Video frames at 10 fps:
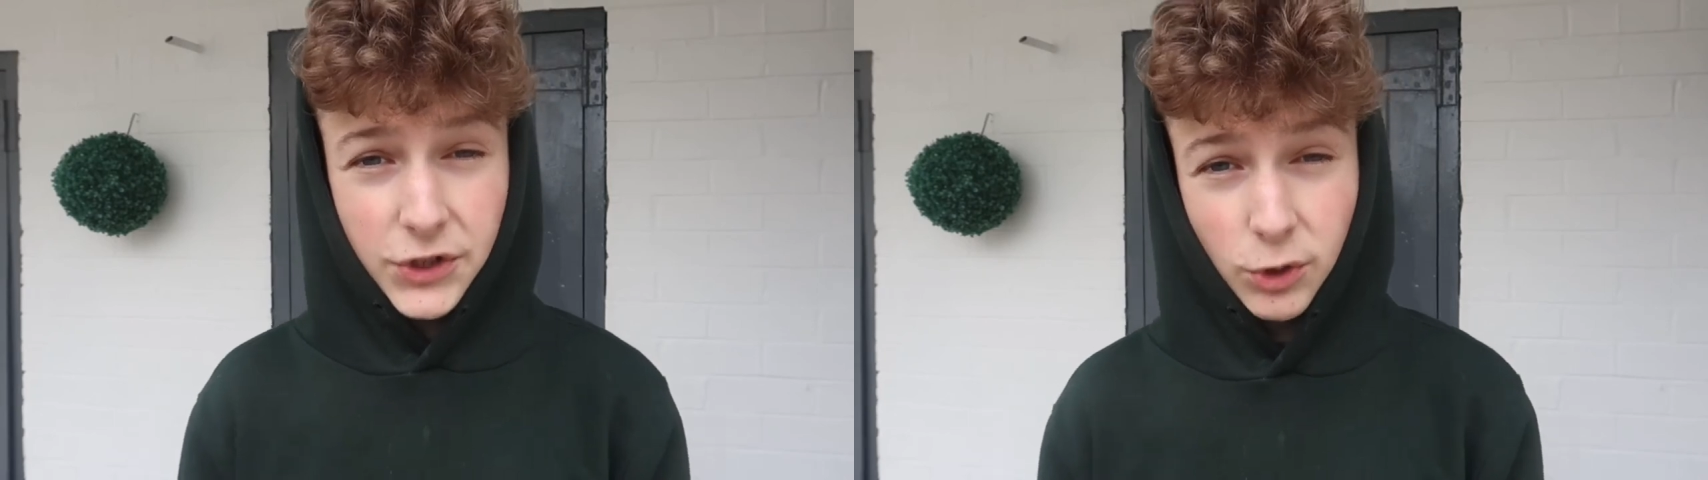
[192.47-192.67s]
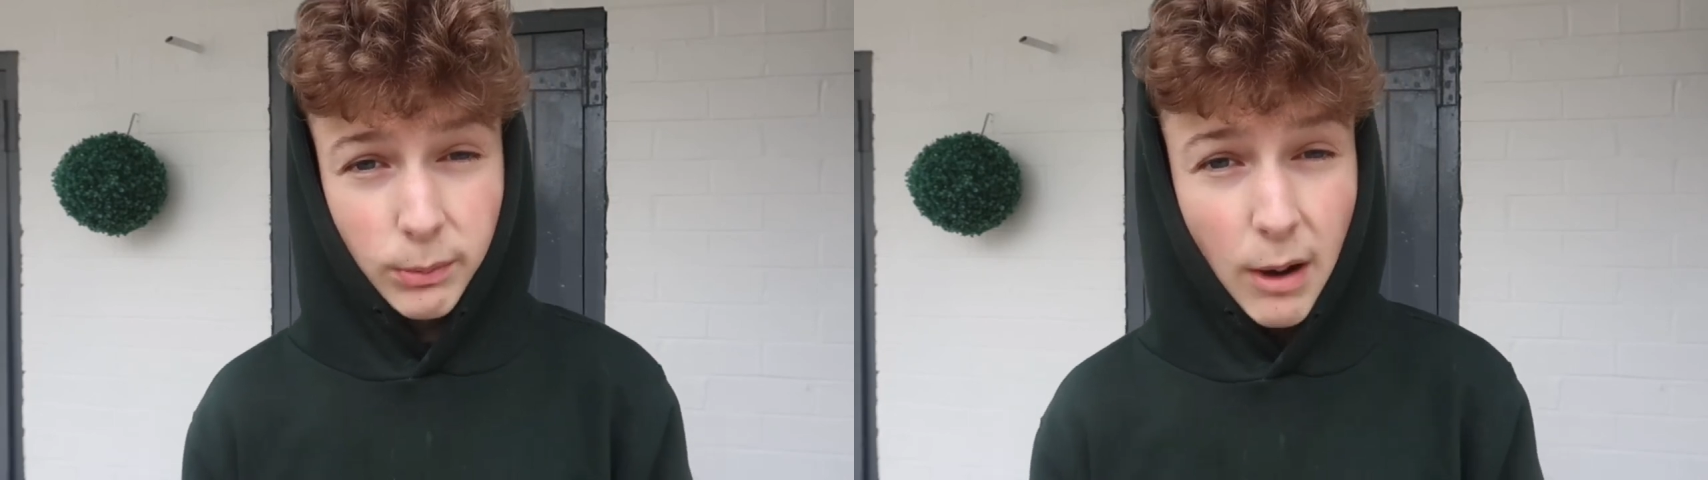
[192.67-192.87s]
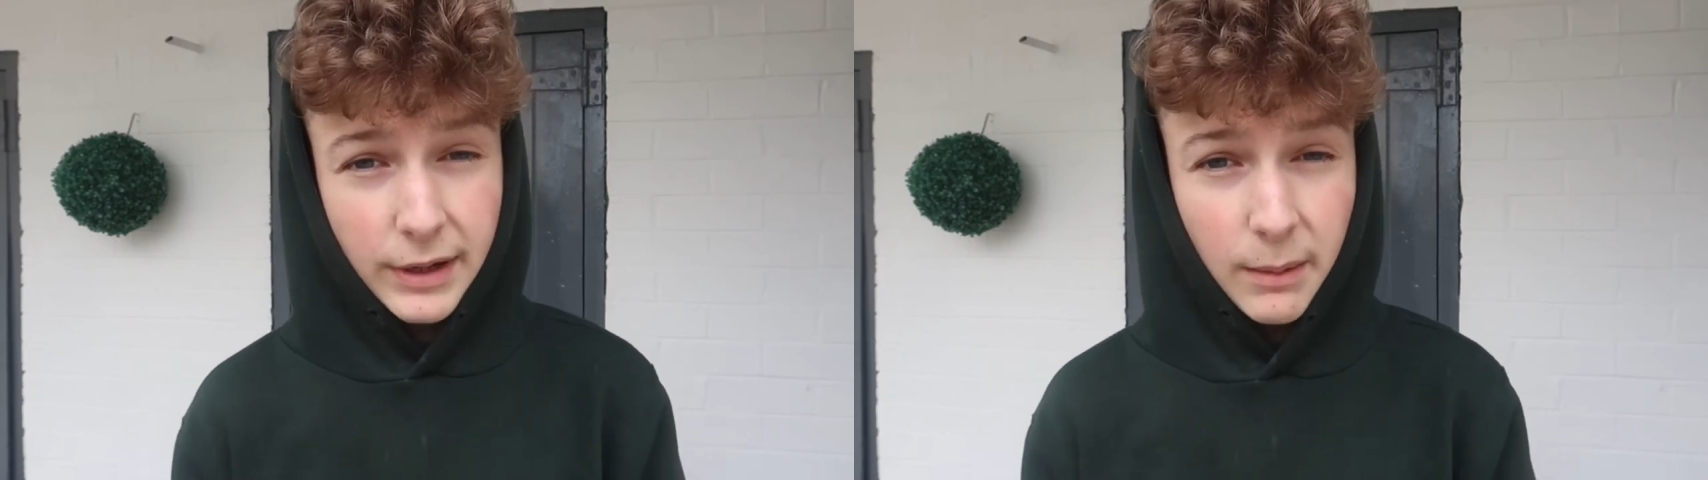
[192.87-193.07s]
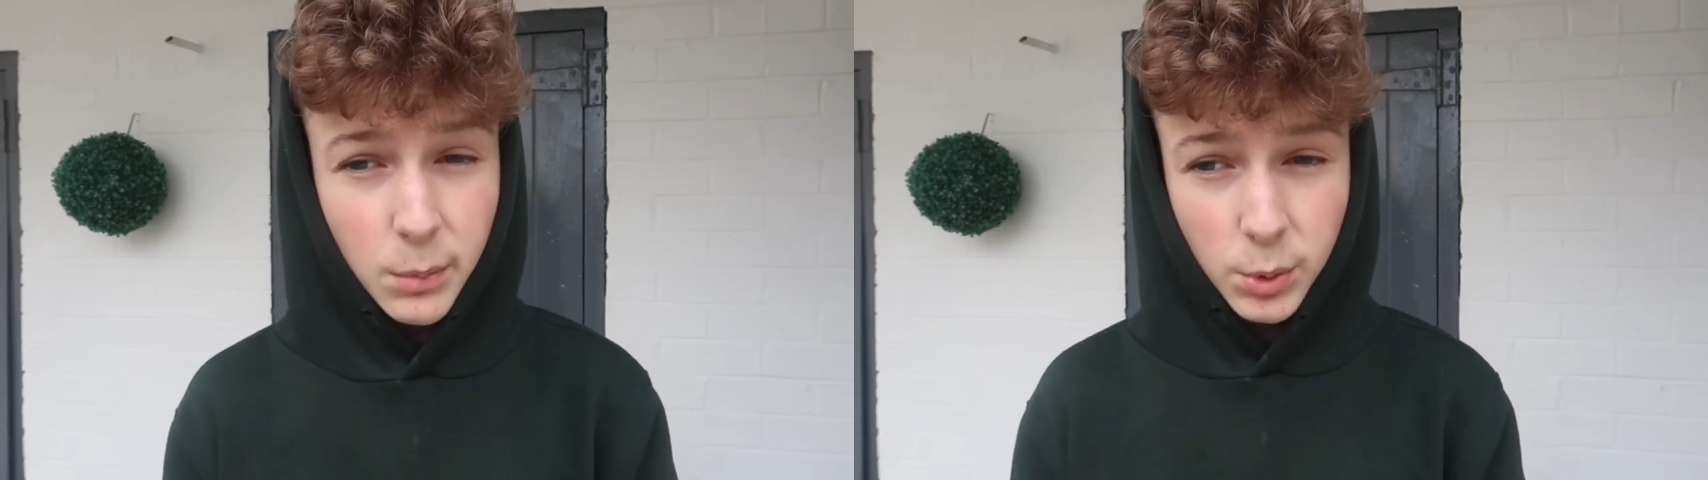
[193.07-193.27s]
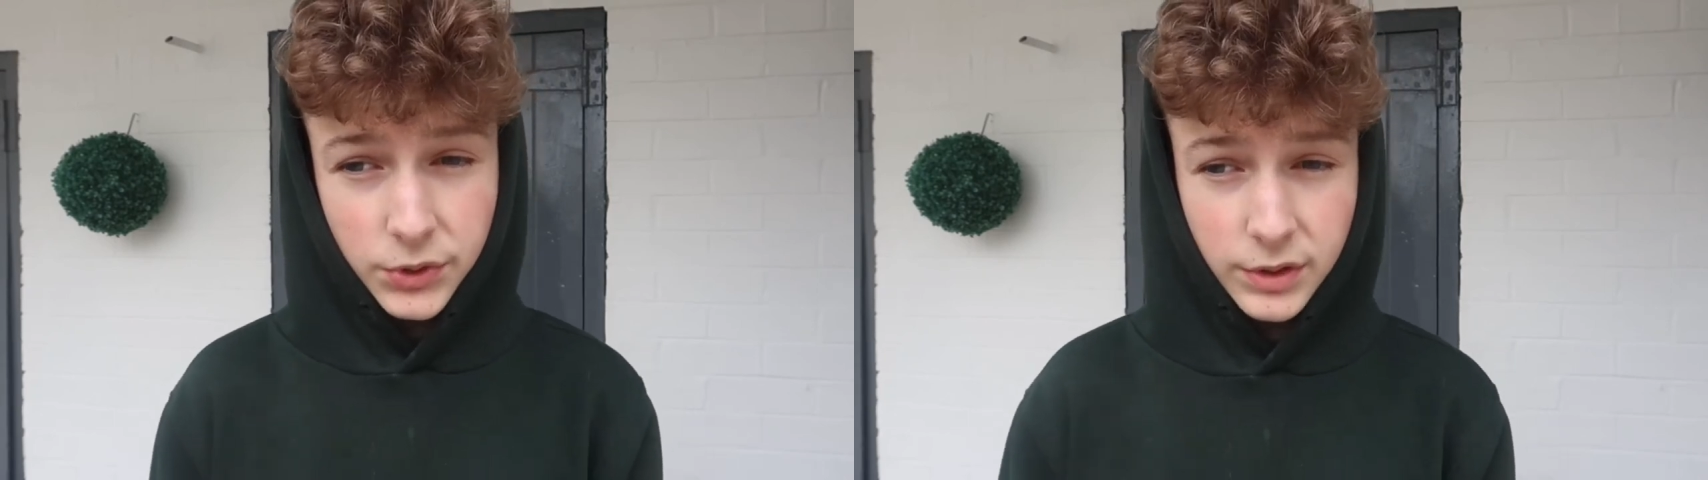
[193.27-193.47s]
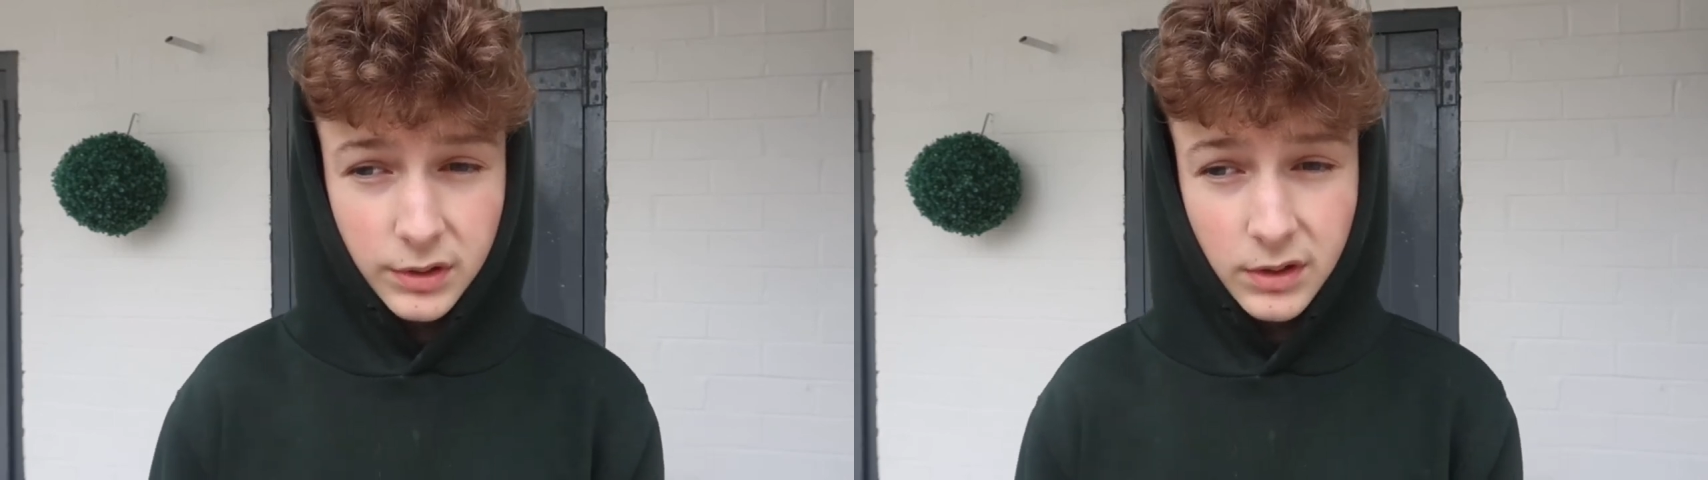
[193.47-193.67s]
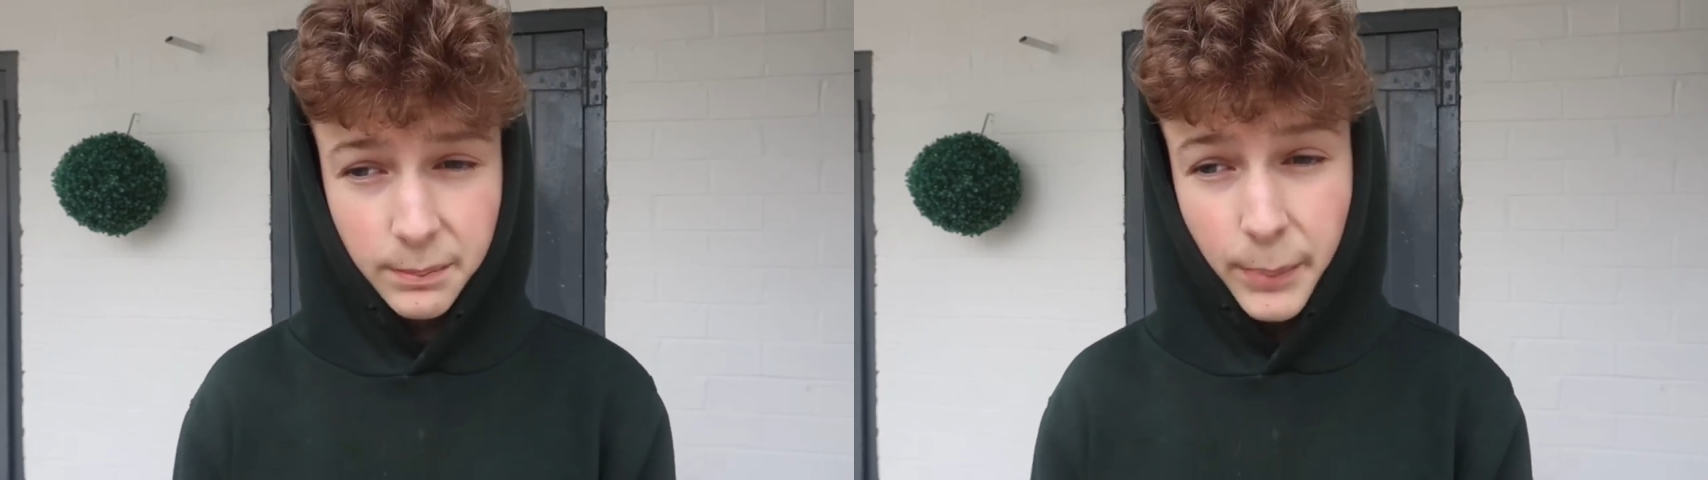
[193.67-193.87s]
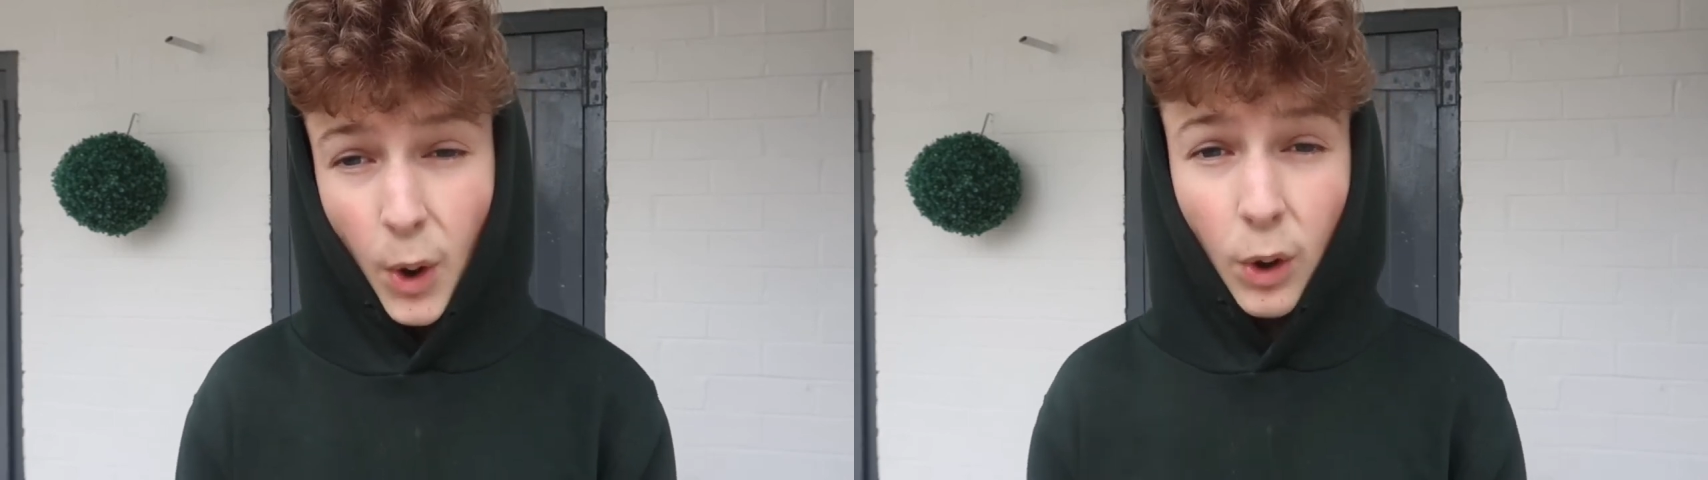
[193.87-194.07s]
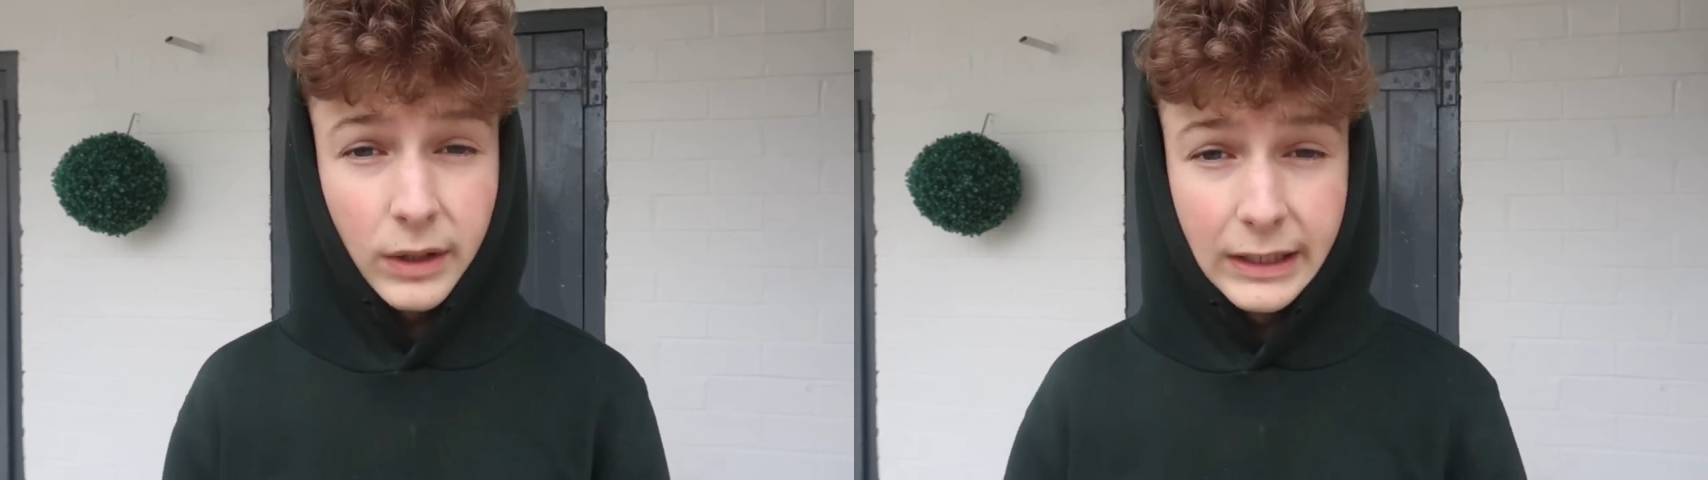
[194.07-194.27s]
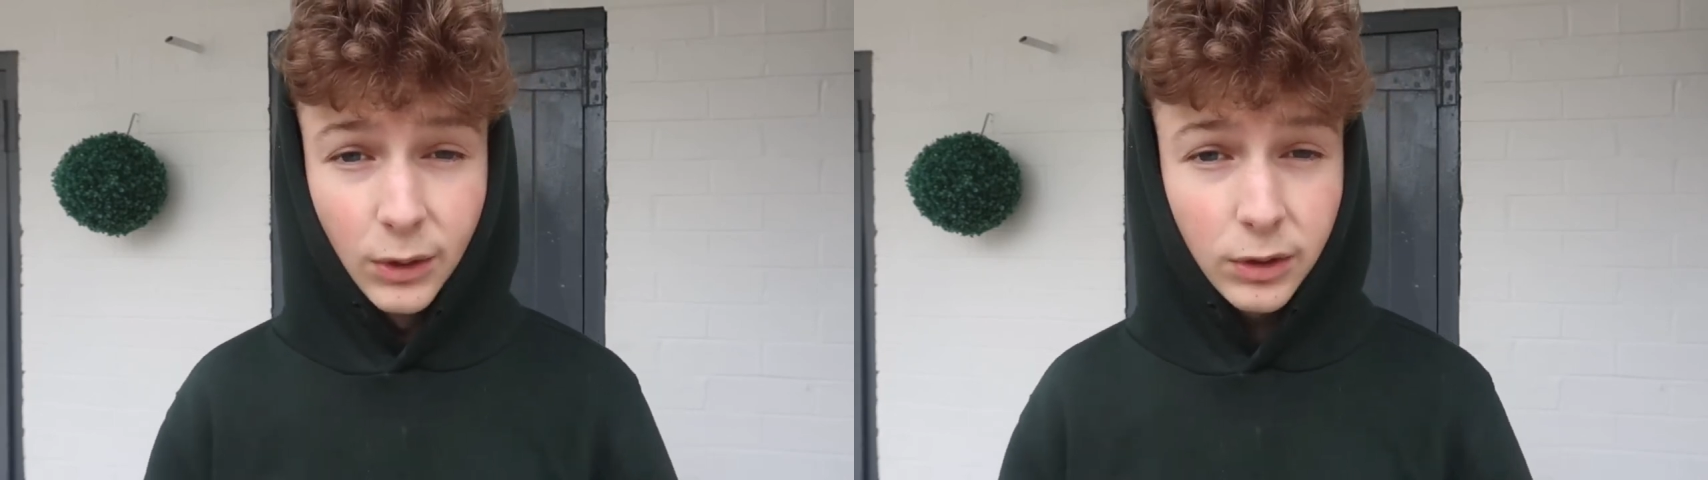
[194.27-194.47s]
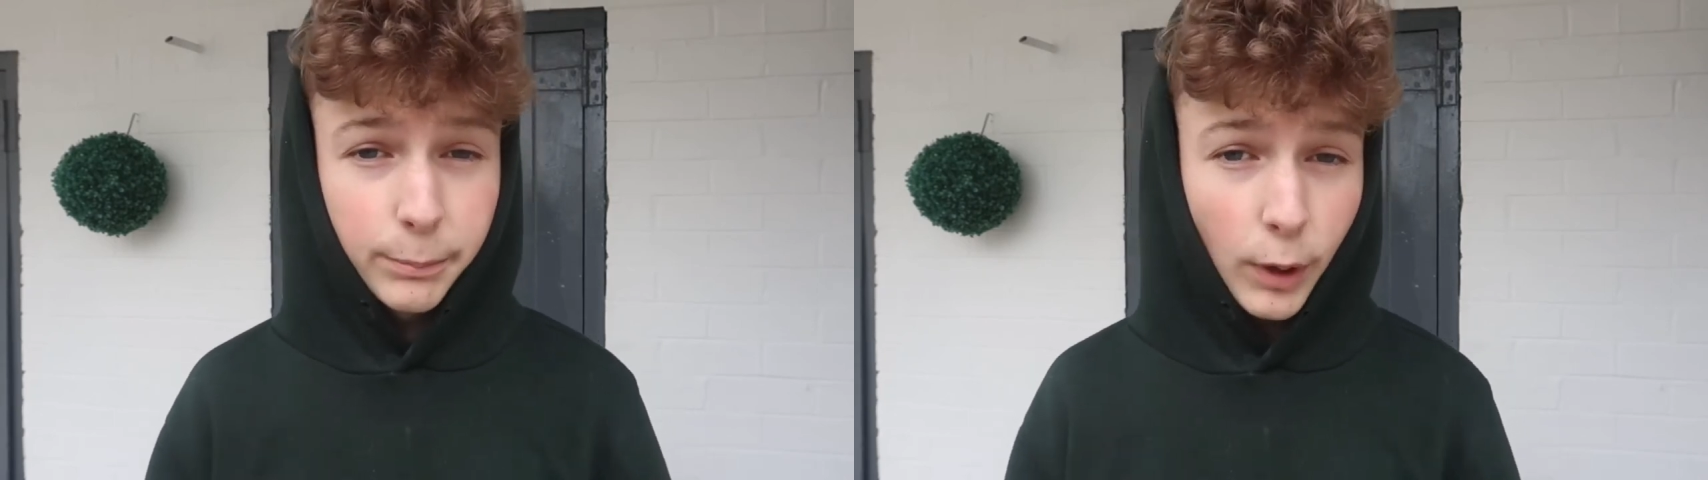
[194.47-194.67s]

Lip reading: It's all about gambles and partly luck.